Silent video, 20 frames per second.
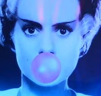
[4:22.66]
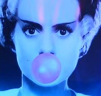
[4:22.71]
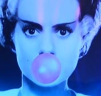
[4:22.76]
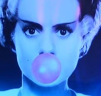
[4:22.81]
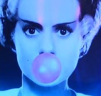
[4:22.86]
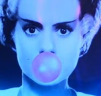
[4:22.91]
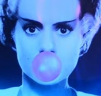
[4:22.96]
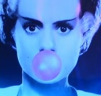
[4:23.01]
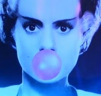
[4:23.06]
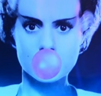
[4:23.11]

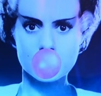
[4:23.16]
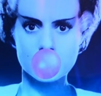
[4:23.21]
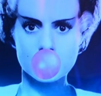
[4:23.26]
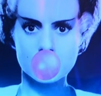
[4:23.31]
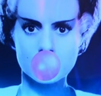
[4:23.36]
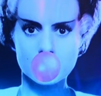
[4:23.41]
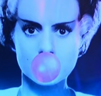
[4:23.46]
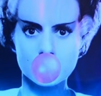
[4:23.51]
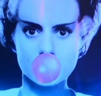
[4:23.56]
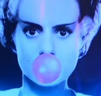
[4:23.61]

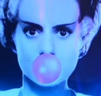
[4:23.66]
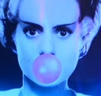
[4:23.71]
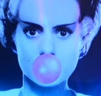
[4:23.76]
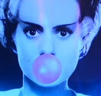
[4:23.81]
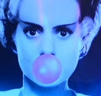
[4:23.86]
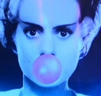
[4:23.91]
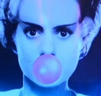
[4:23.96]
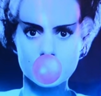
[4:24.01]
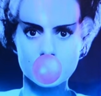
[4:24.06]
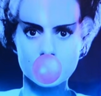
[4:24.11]

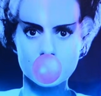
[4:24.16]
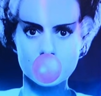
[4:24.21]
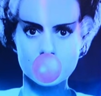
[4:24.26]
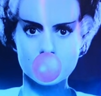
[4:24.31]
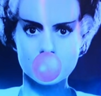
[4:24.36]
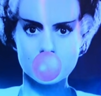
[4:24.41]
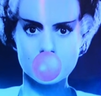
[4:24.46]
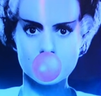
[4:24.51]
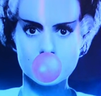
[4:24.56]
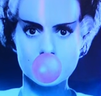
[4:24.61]

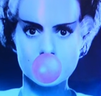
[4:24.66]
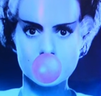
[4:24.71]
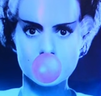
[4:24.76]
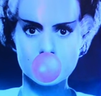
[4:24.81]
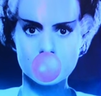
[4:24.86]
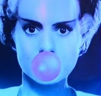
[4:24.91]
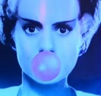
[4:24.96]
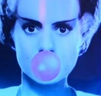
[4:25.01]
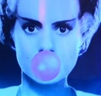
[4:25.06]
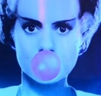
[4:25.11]

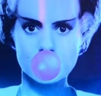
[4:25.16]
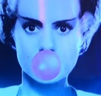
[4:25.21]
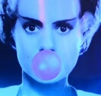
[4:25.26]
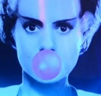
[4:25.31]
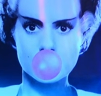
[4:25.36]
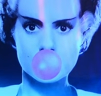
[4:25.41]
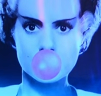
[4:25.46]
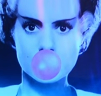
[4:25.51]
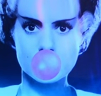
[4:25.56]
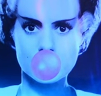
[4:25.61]

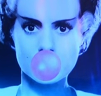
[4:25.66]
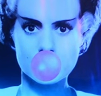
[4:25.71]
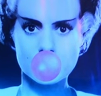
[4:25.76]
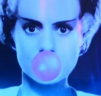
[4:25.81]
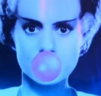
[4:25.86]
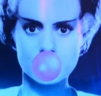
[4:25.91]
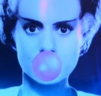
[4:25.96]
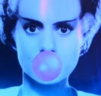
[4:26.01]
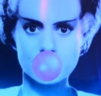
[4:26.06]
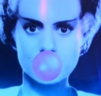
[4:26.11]

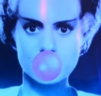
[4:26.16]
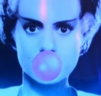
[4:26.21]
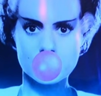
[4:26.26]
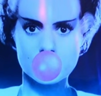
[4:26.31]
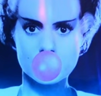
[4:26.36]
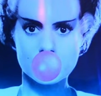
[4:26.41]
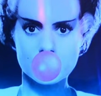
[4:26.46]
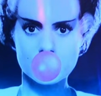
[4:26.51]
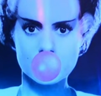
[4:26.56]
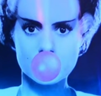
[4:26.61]

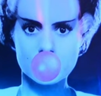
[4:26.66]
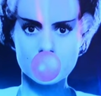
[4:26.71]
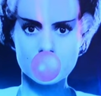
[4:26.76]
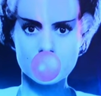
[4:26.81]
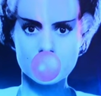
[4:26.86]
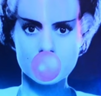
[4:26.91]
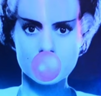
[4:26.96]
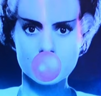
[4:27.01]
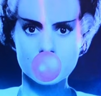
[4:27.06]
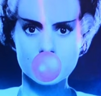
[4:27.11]

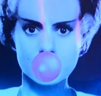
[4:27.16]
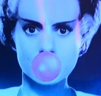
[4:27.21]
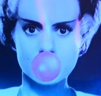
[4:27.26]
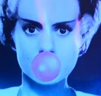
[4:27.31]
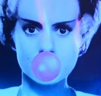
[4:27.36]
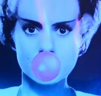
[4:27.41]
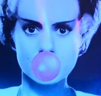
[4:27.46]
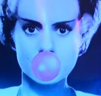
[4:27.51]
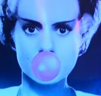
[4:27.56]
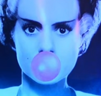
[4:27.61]

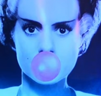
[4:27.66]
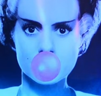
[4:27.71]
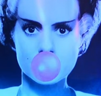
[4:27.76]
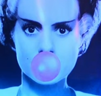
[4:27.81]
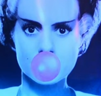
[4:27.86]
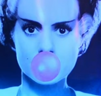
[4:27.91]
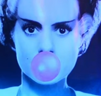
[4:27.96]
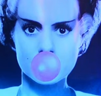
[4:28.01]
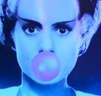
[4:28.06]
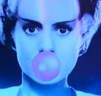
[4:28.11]

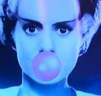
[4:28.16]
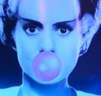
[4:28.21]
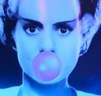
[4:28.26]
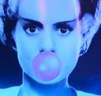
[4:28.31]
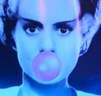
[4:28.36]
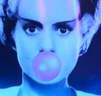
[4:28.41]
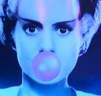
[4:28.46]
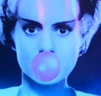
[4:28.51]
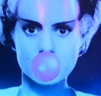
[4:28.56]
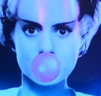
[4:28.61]

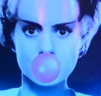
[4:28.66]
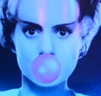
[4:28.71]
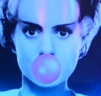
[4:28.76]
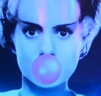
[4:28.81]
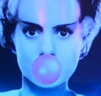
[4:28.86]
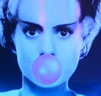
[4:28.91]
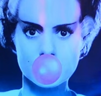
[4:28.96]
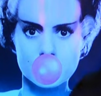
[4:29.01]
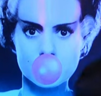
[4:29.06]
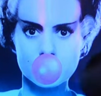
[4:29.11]
(not speaking)